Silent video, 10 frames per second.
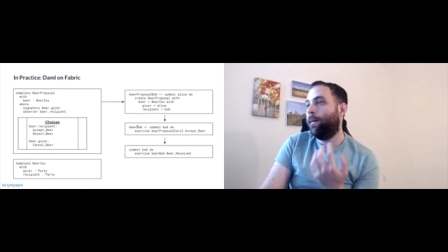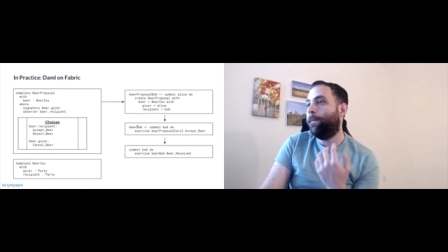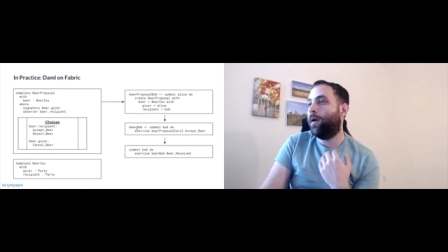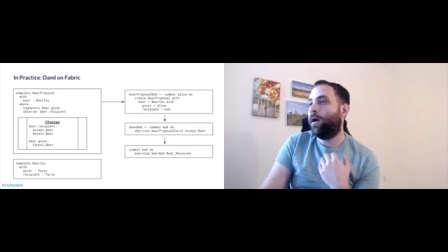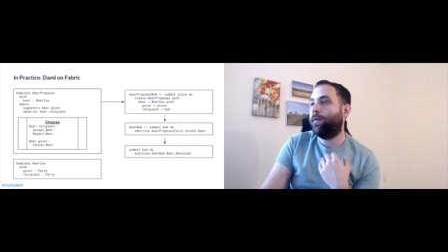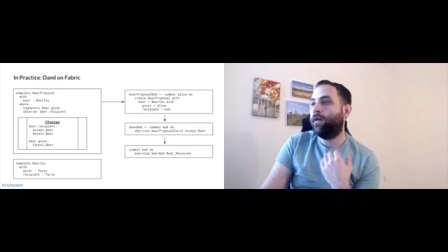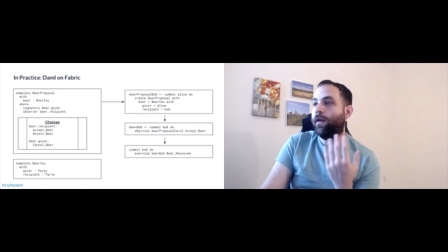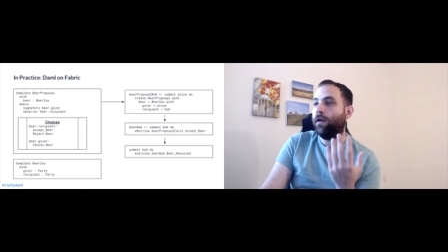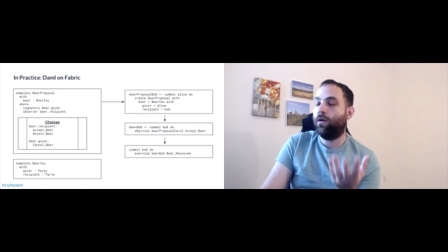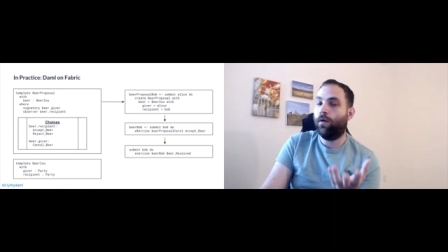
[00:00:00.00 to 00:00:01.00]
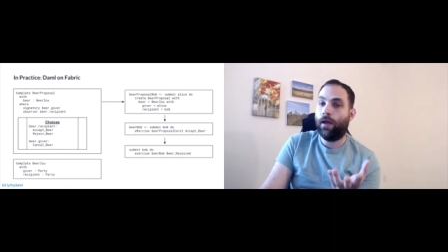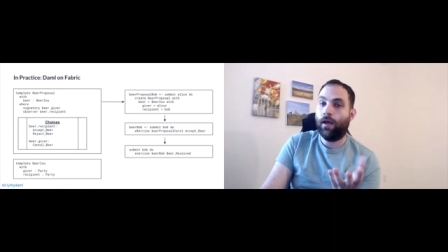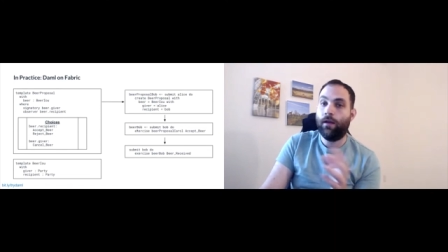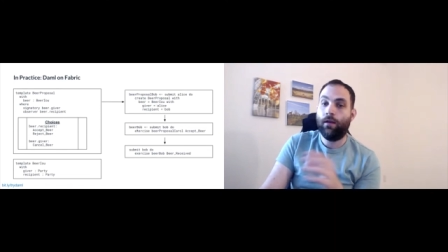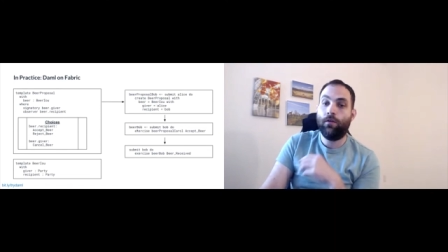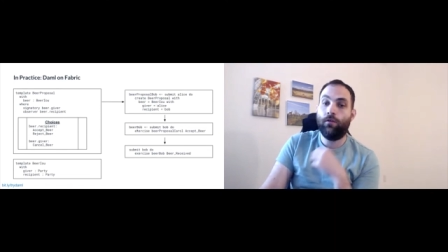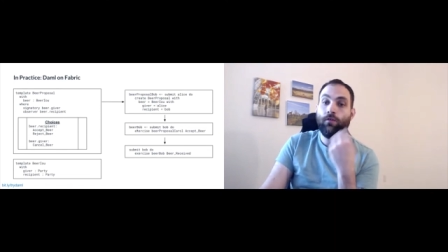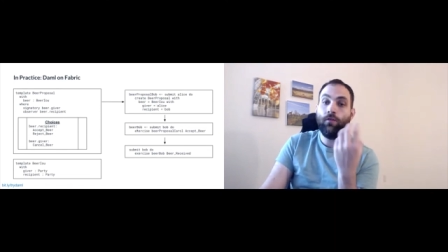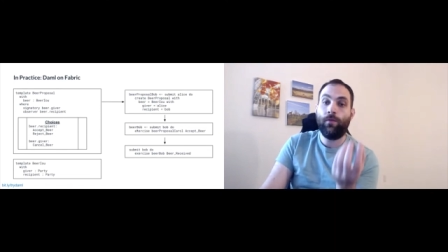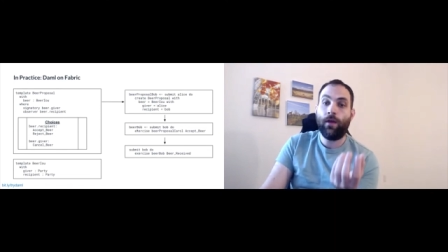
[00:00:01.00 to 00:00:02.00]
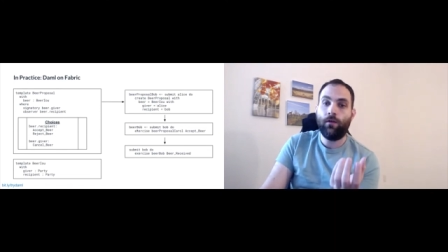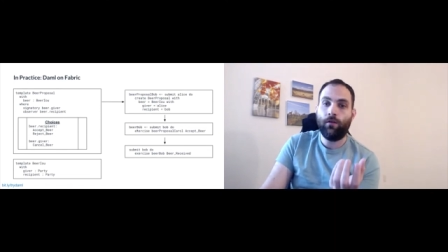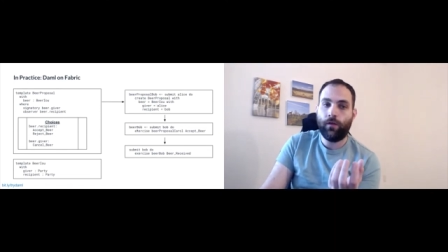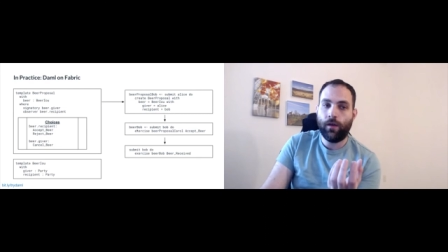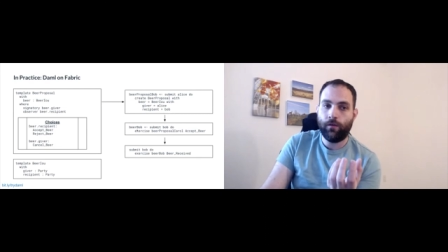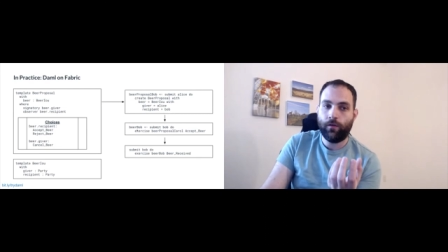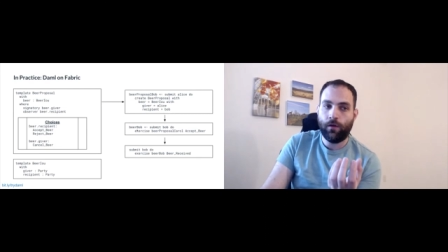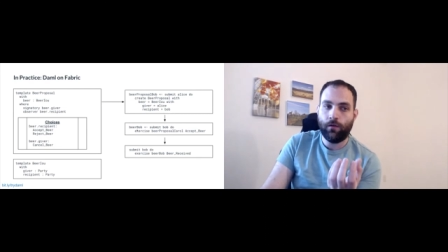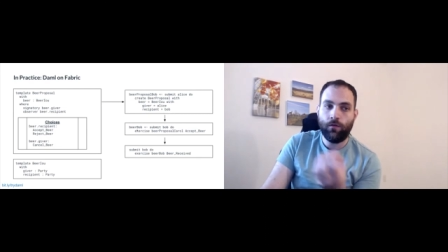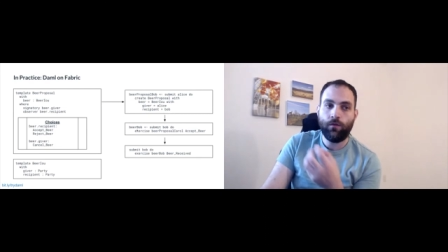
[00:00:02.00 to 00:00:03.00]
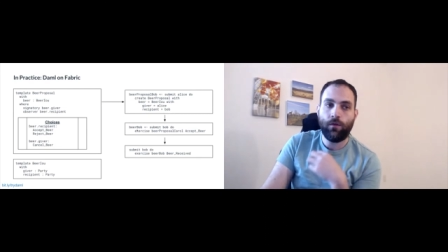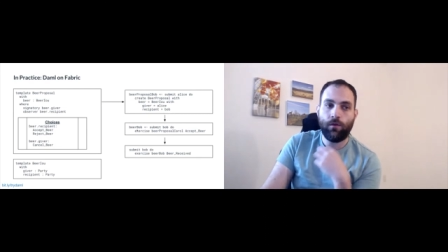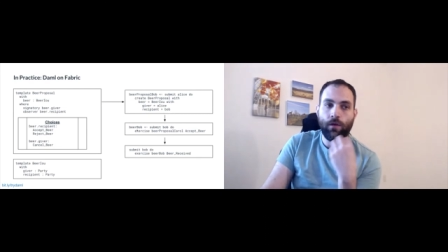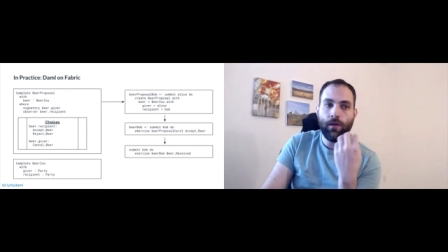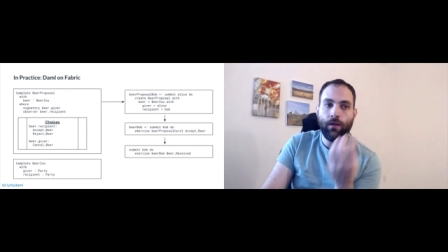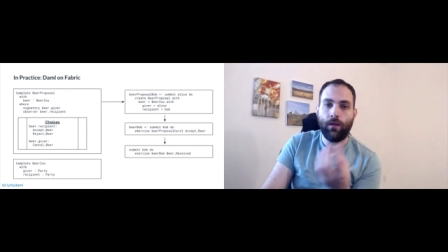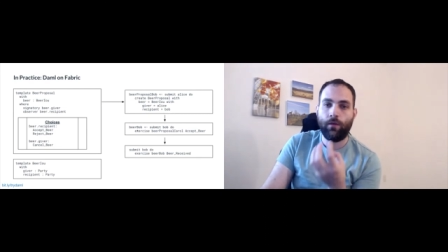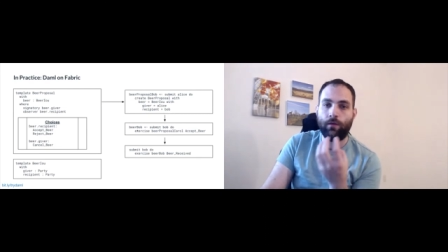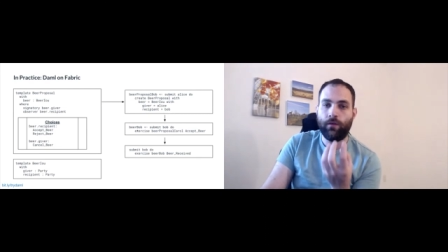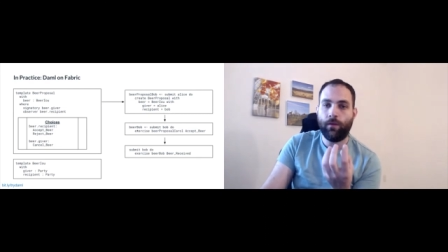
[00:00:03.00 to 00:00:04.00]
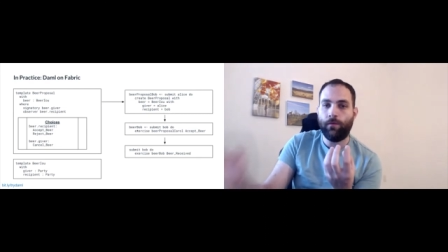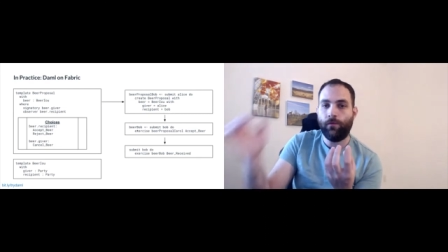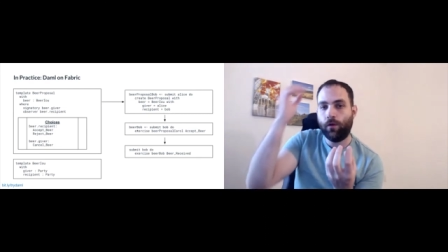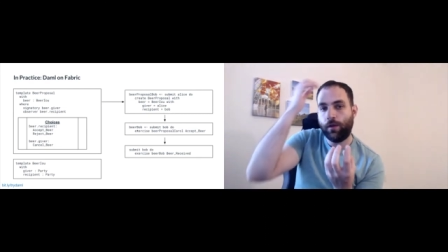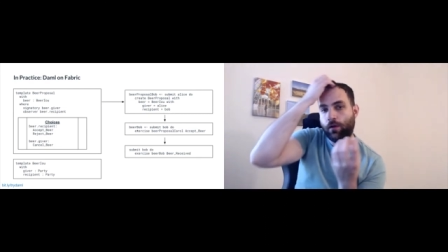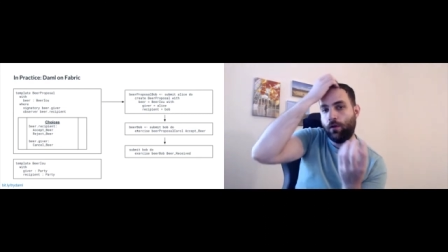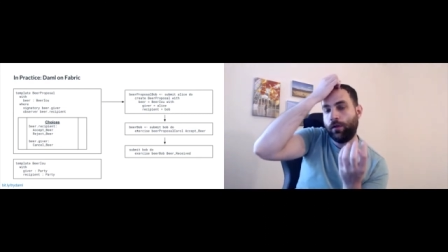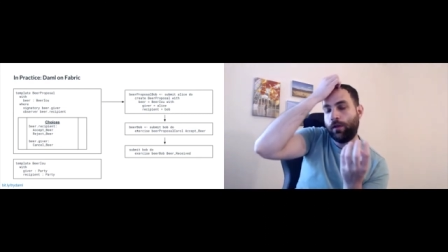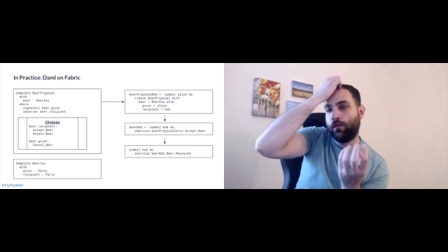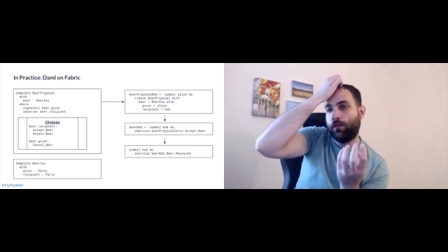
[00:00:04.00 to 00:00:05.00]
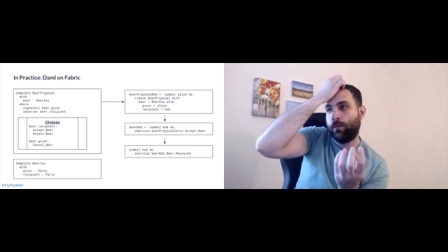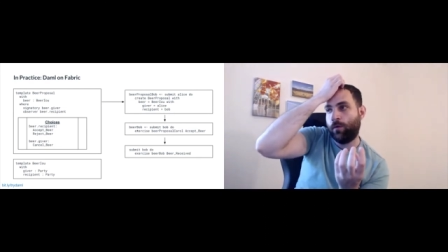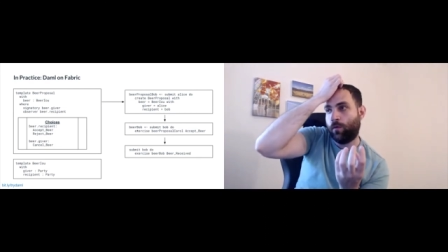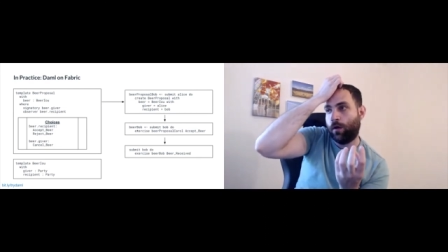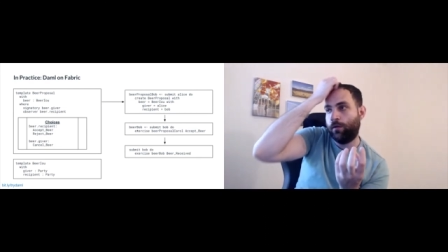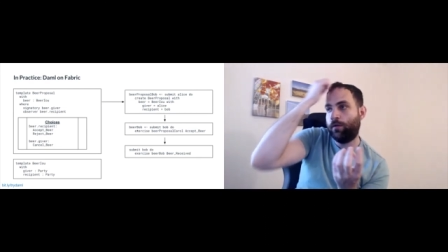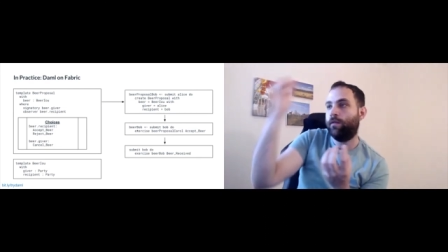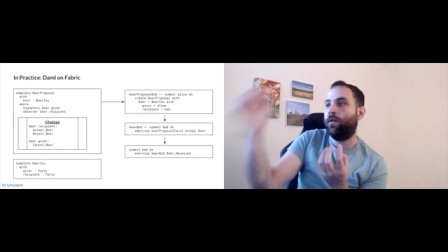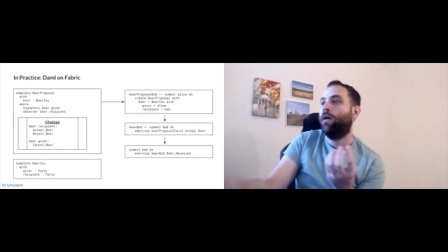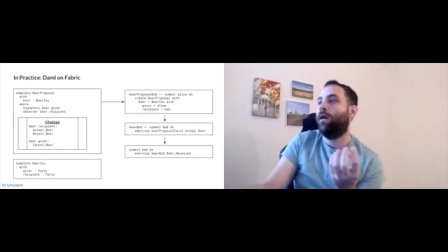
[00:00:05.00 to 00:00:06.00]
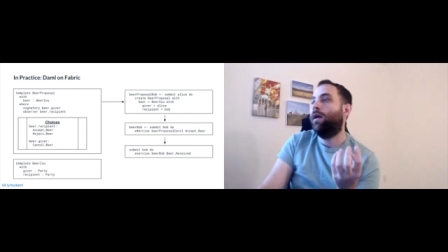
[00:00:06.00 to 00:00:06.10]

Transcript: Bob can then go ahead, consume that UTXO. So again, like we said before, can only consume it once.